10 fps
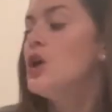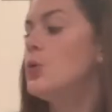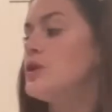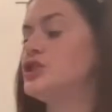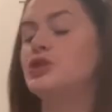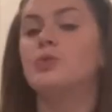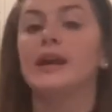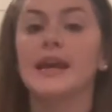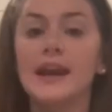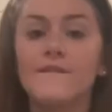which you
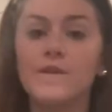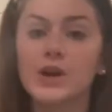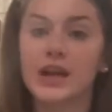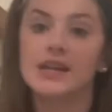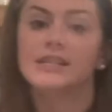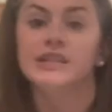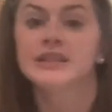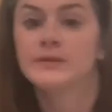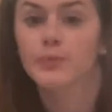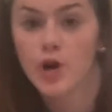cannot forget to
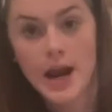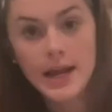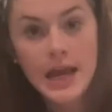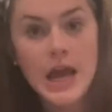spray.